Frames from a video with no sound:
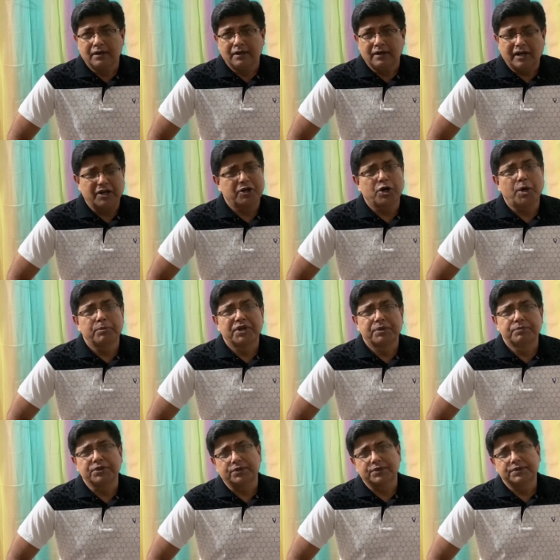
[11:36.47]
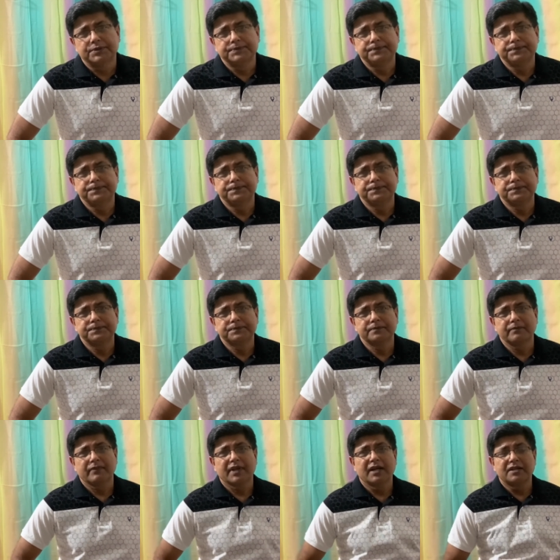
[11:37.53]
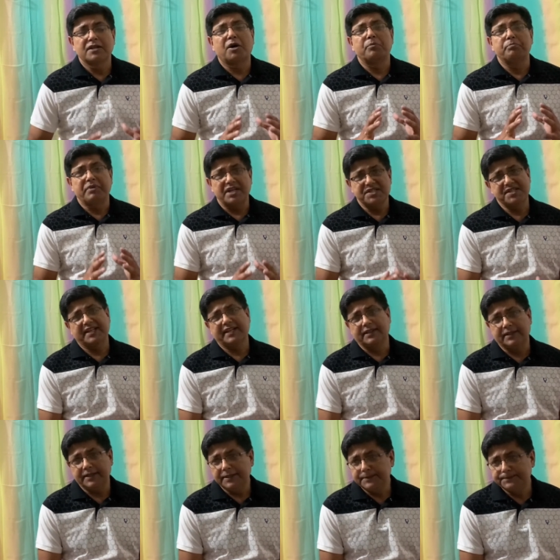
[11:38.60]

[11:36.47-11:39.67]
a comic book. Now, basically,